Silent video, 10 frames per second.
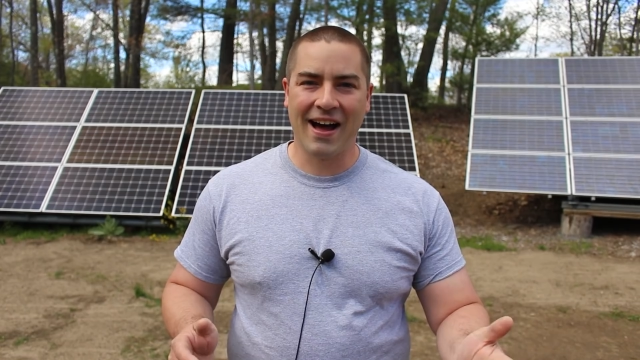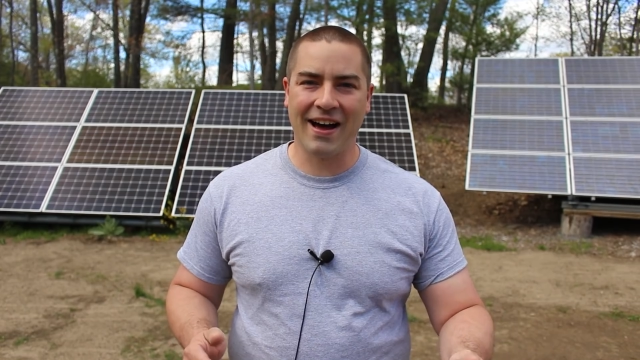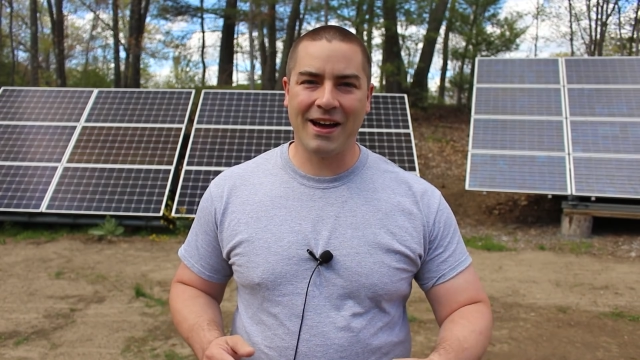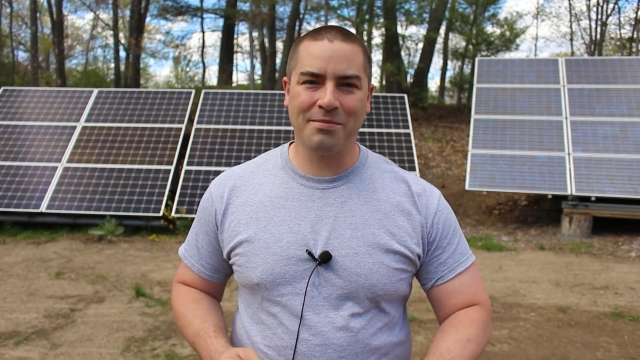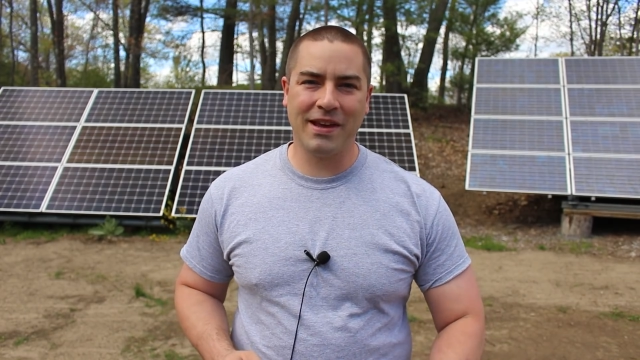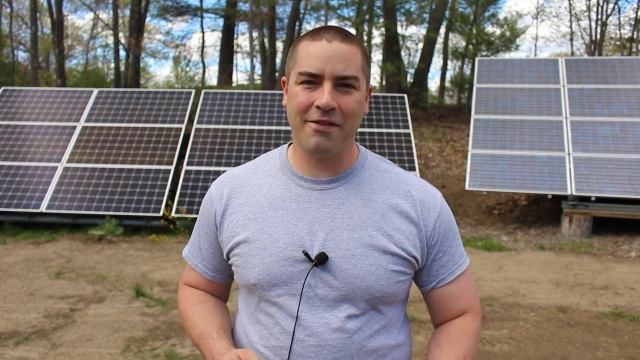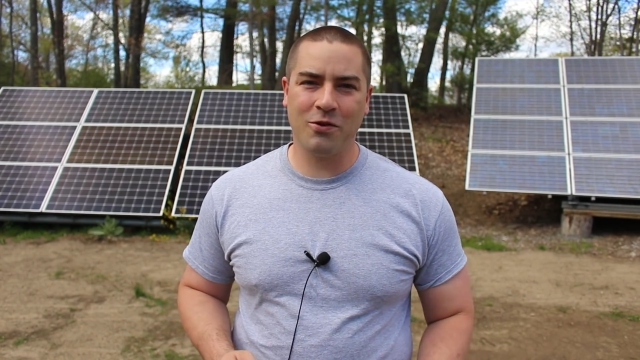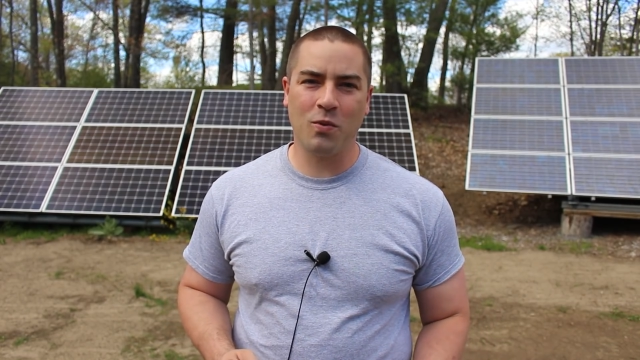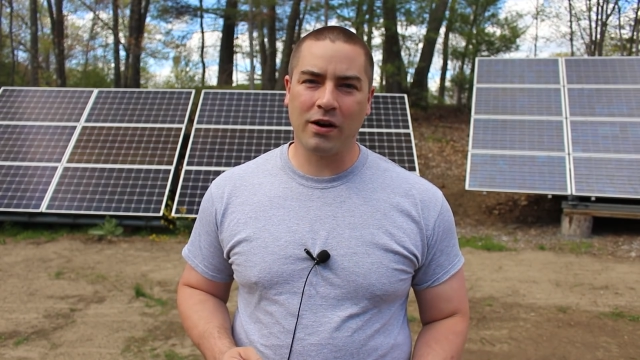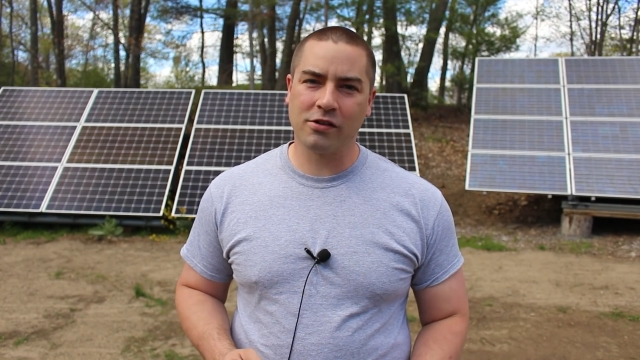Hi, I'm
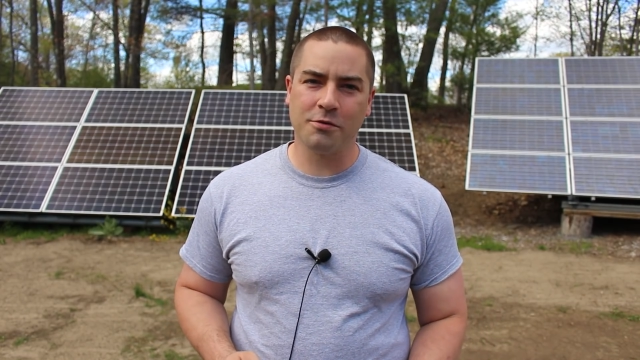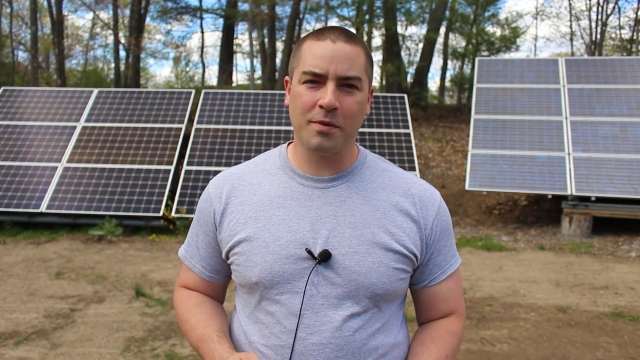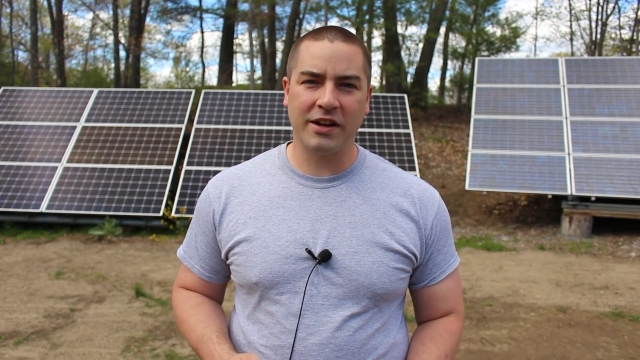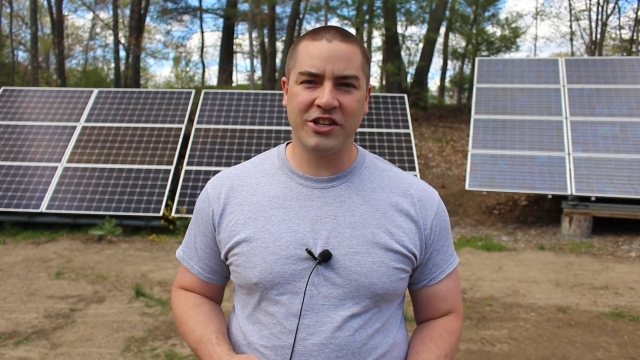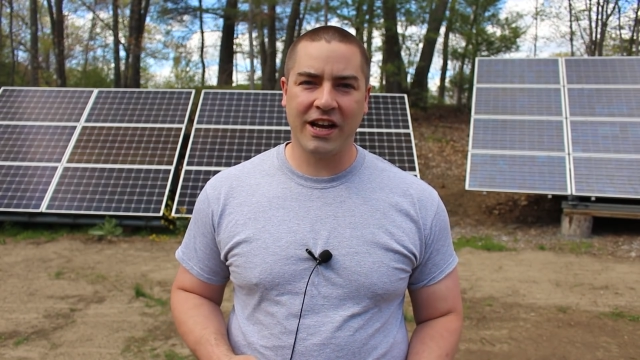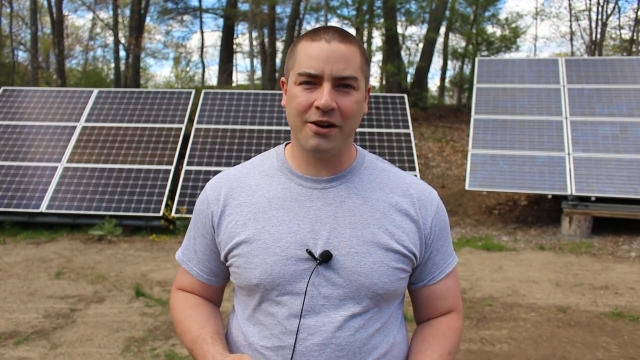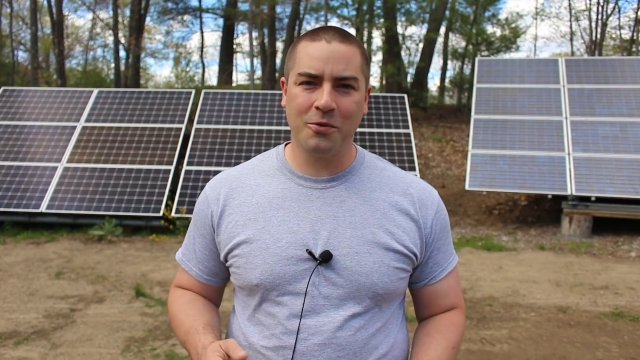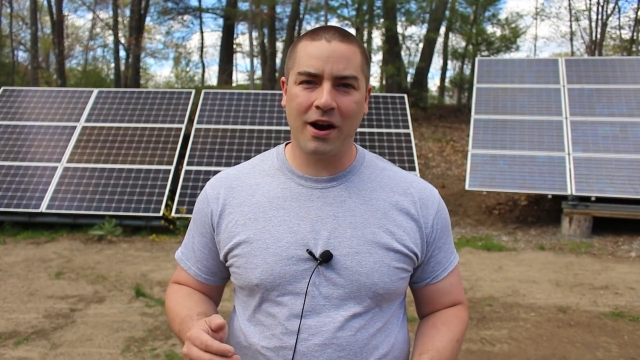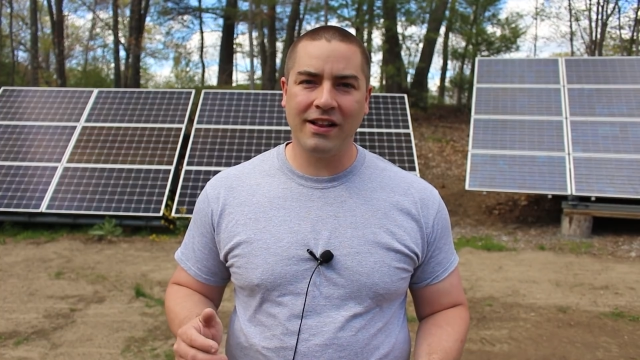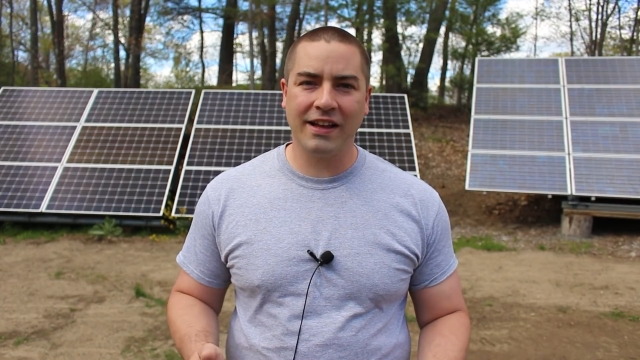David. Welcome to my channel
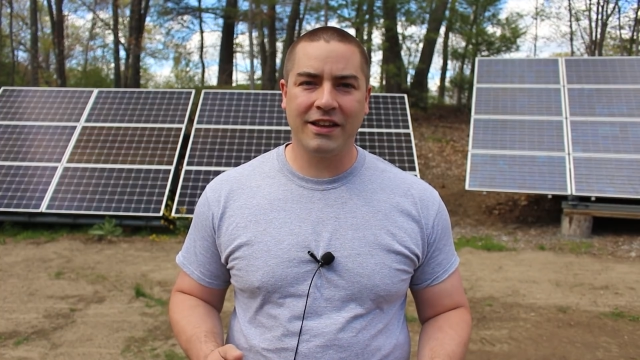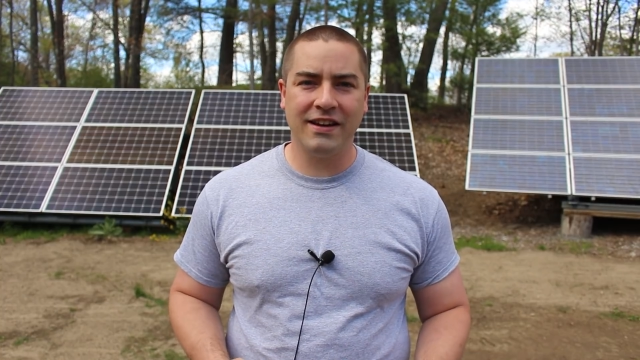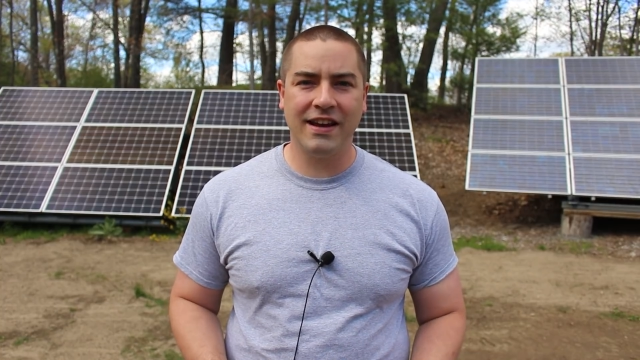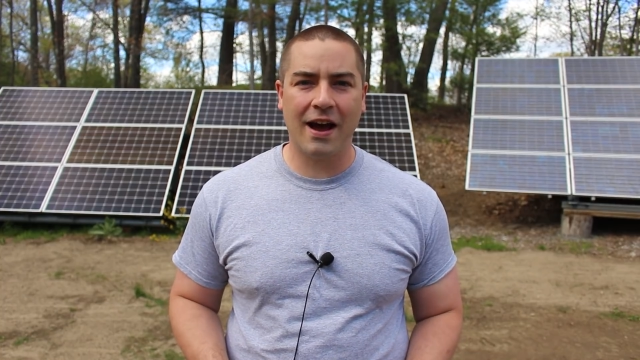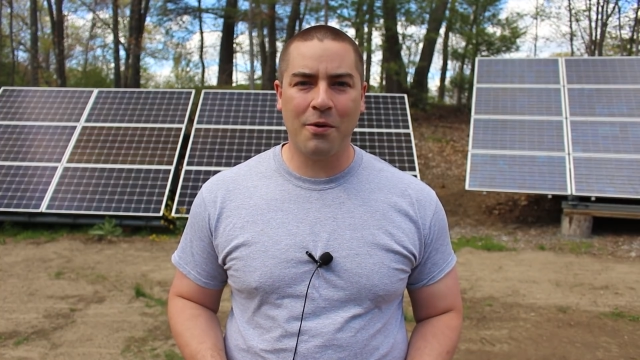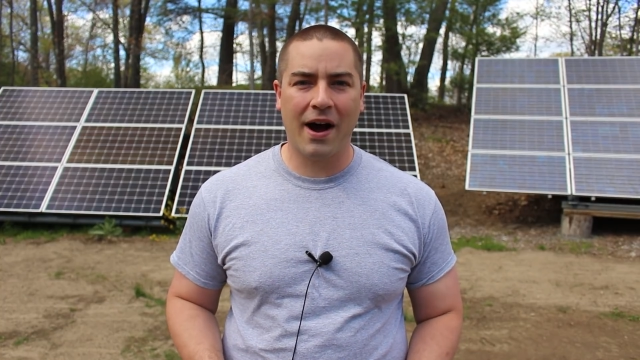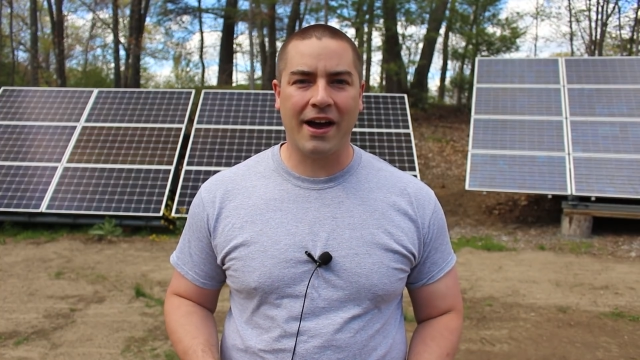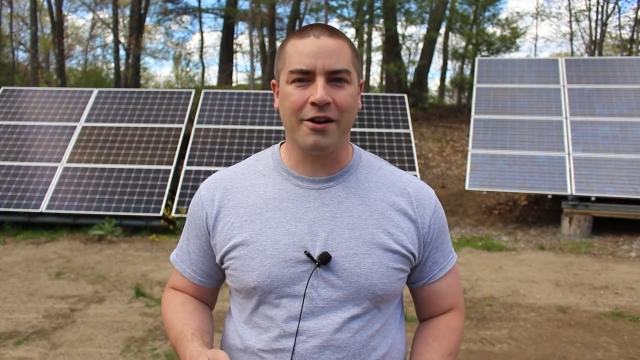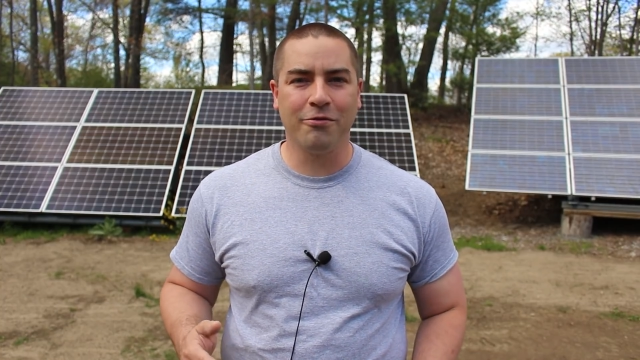where I like to DIY